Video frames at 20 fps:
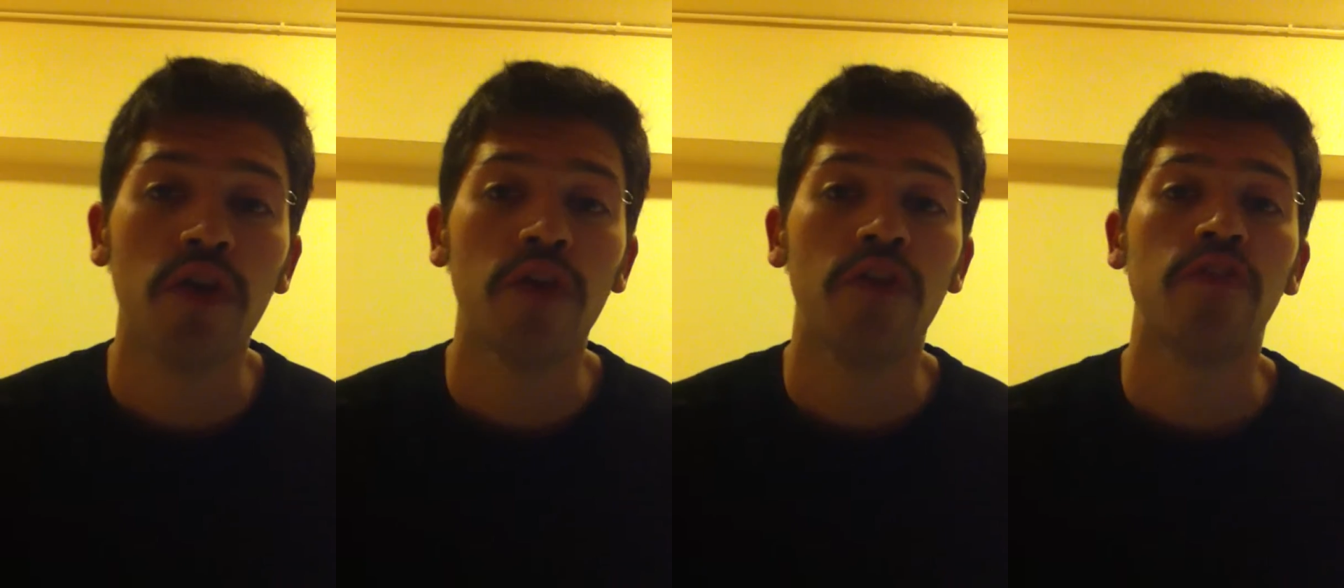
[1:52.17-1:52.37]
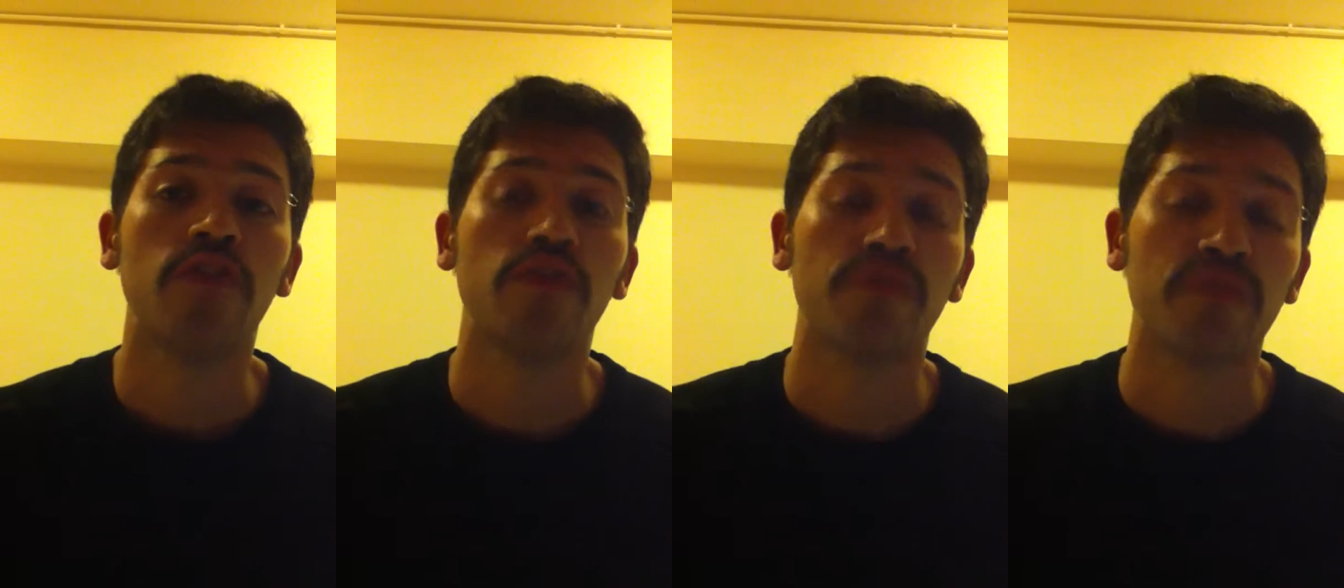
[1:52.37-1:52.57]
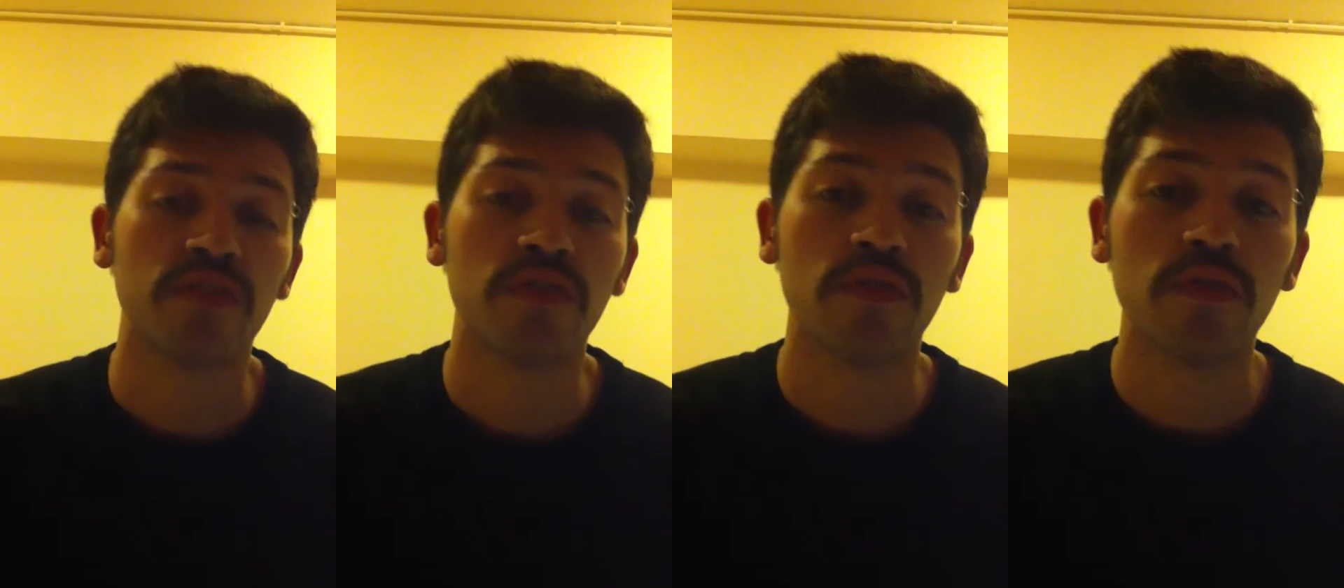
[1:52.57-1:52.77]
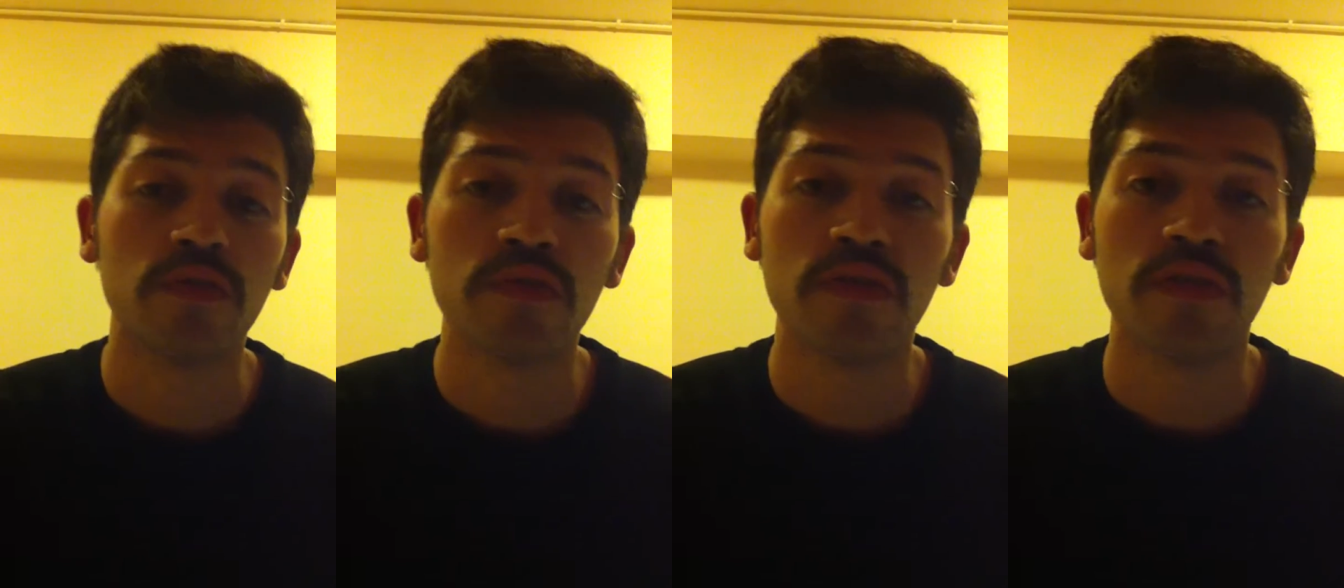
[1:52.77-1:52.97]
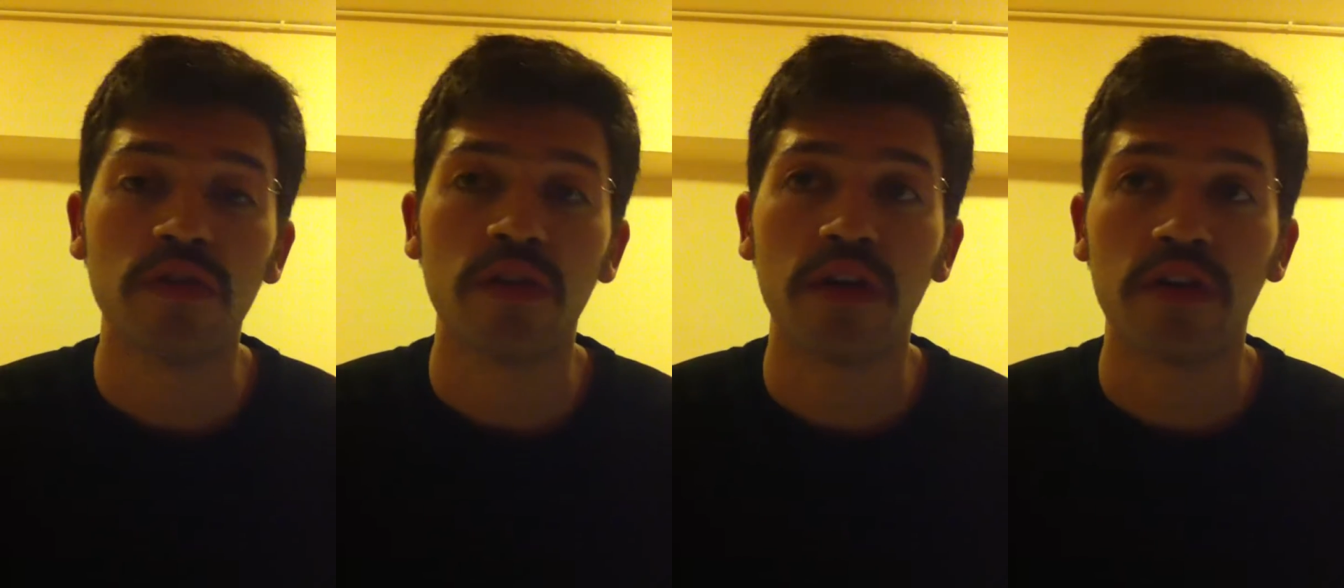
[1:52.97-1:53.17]
So if a
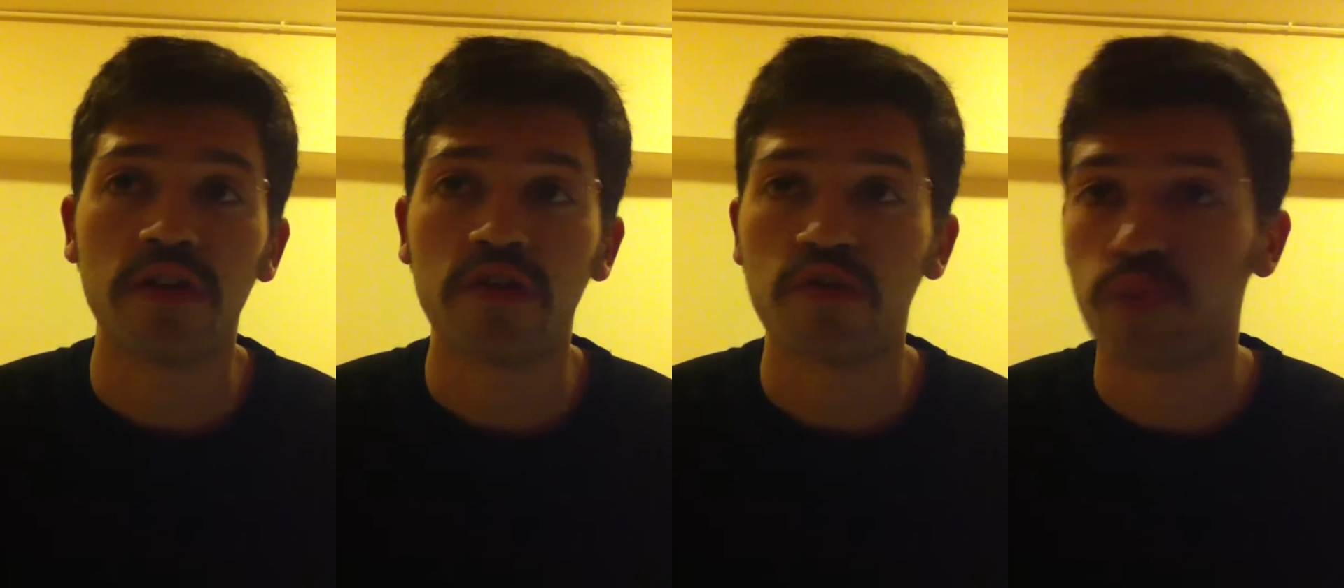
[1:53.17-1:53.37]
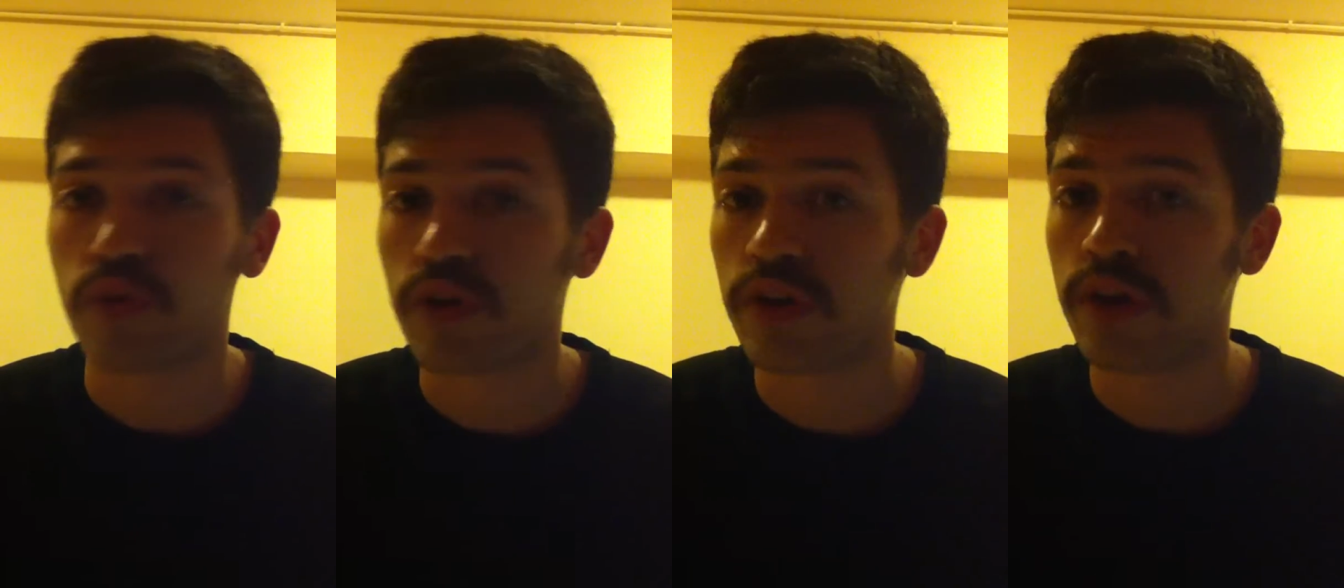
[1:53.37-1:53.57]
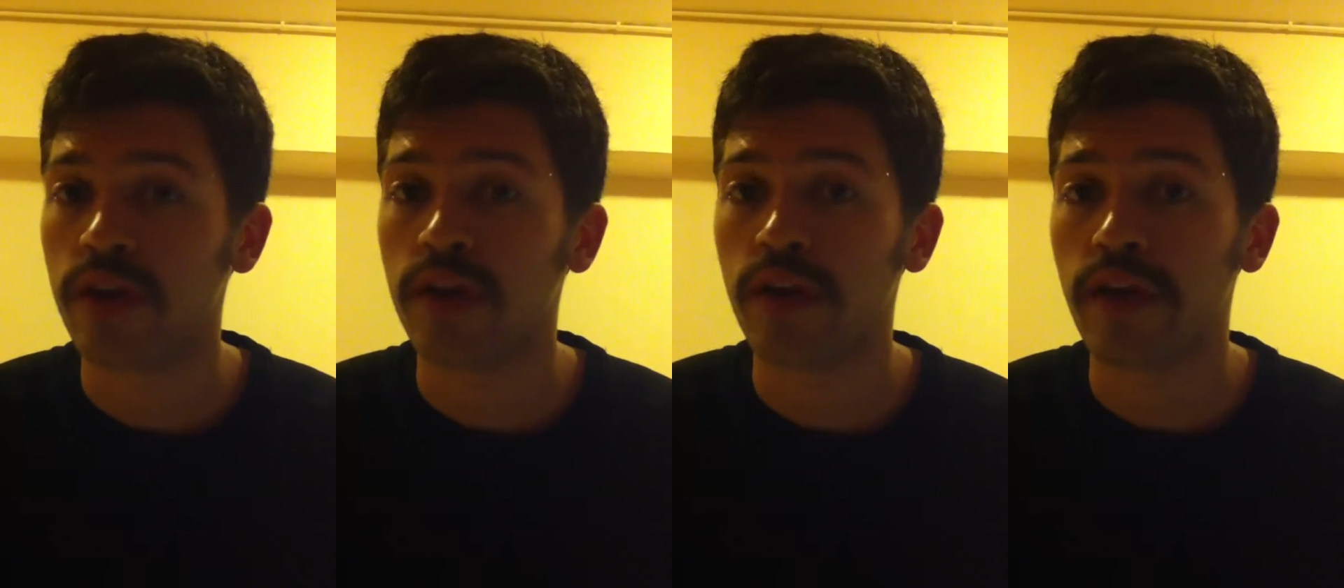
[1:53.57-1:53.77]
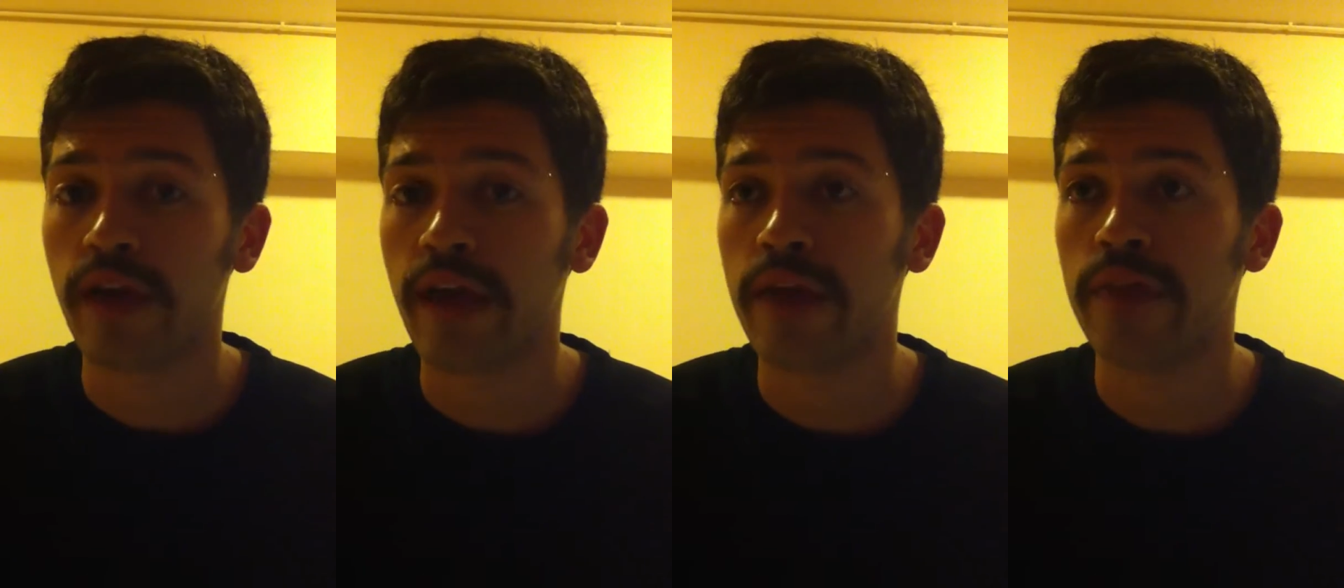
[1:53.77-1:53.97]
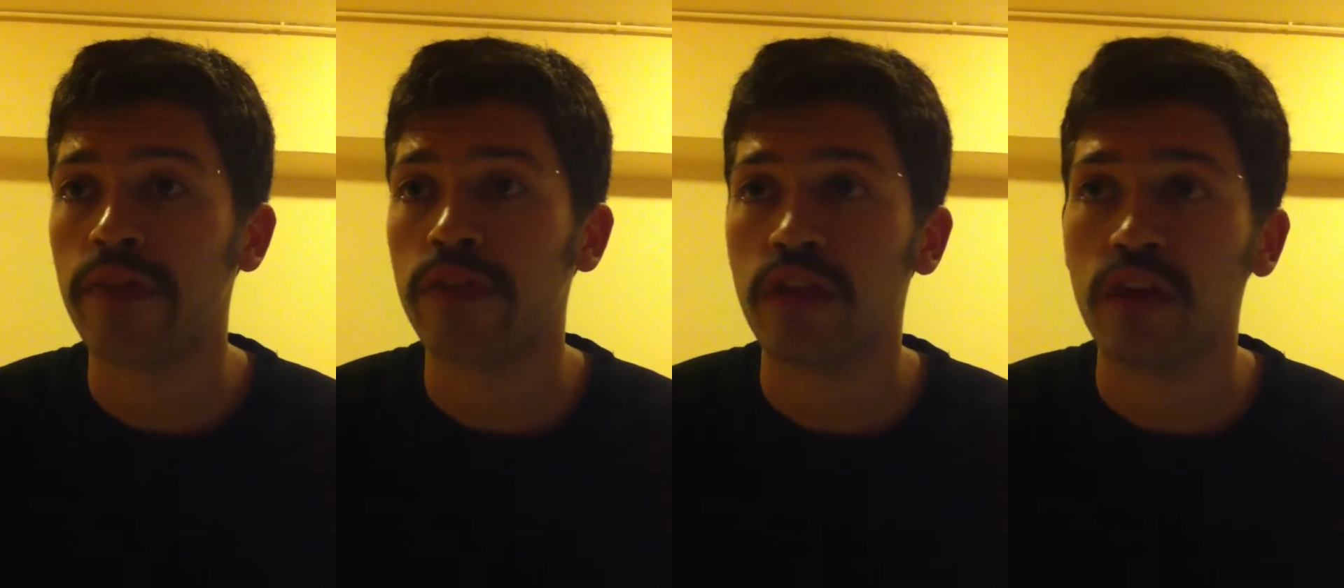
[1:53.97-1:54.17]
student is working
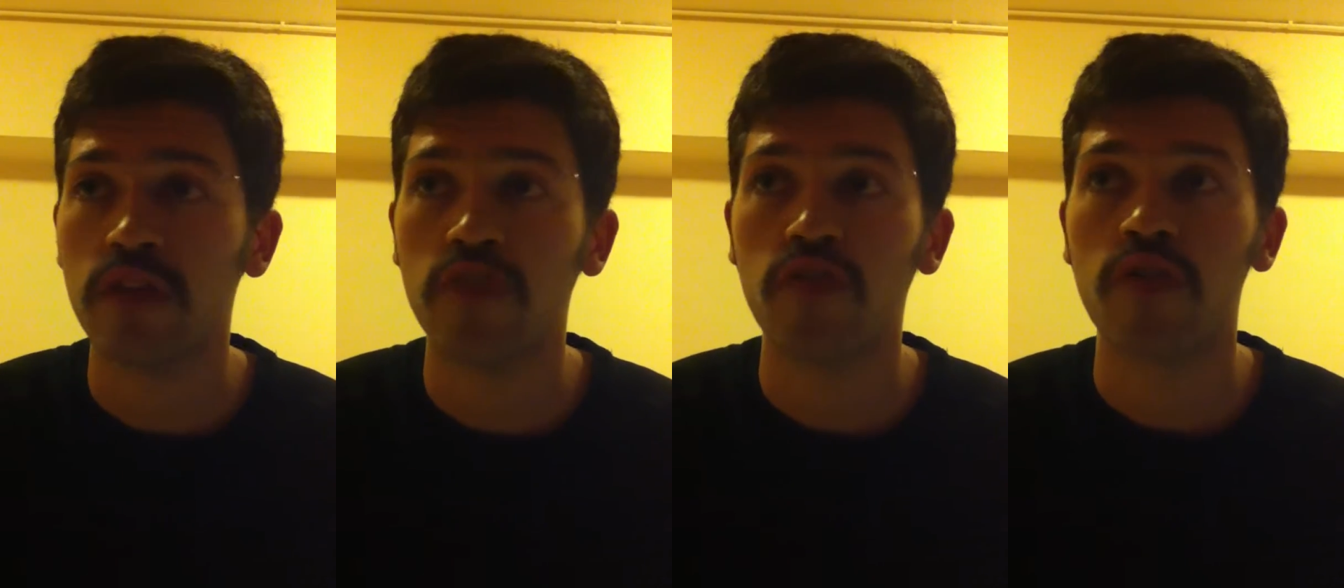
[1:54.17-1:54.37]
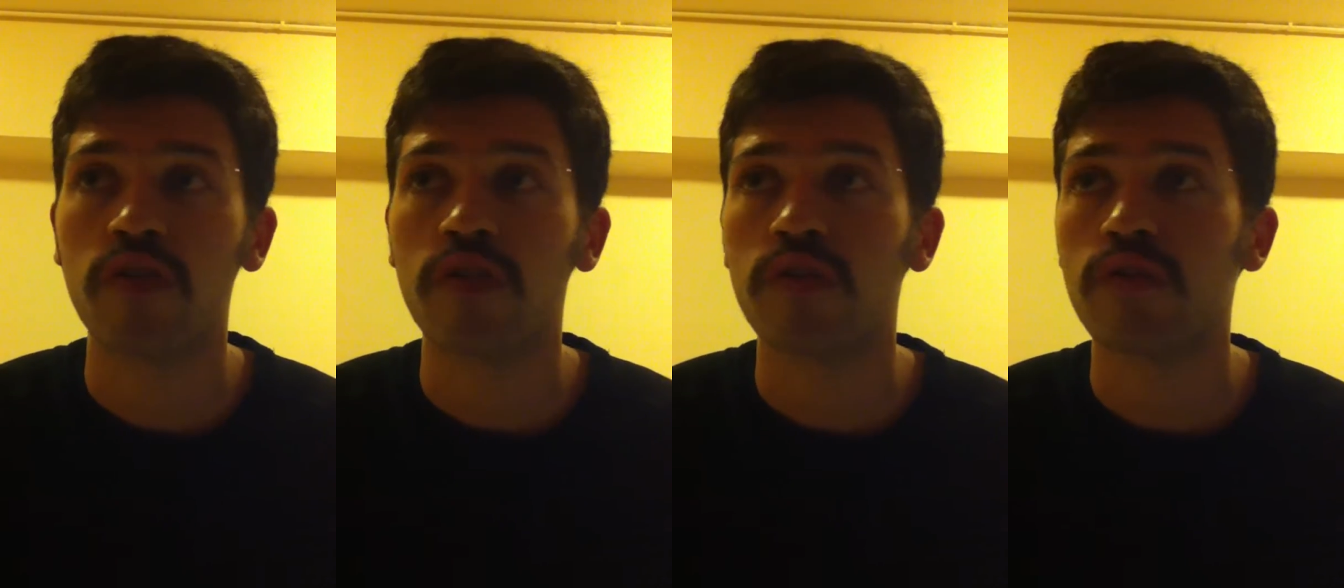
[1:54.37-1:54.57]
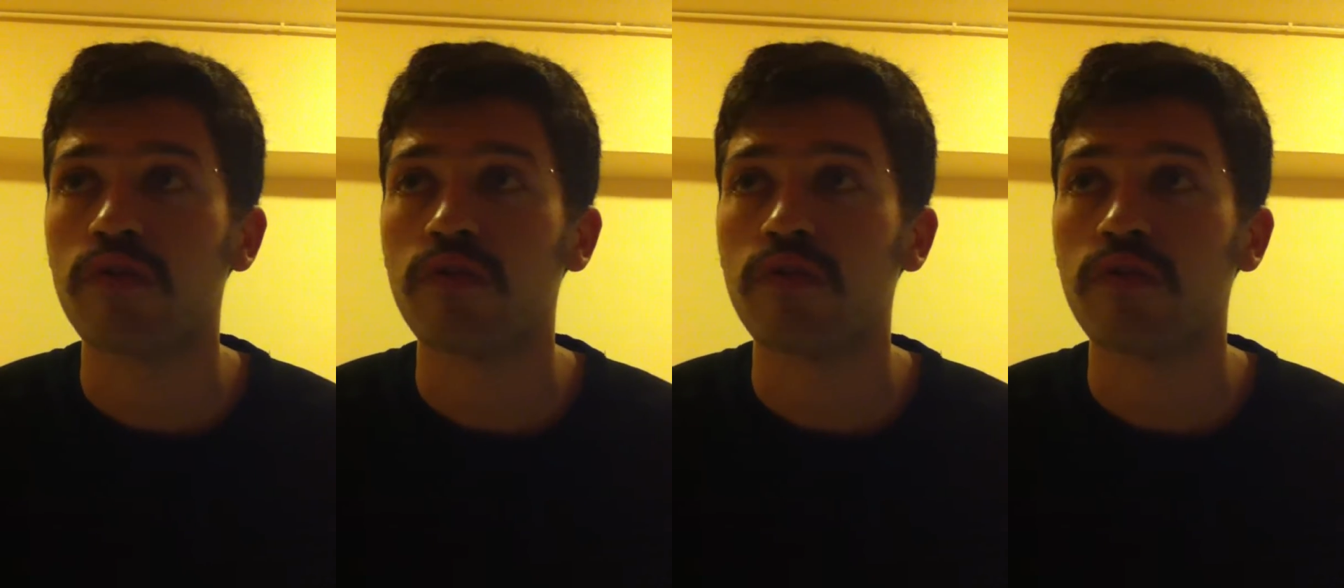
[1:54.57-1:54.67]
and the teacher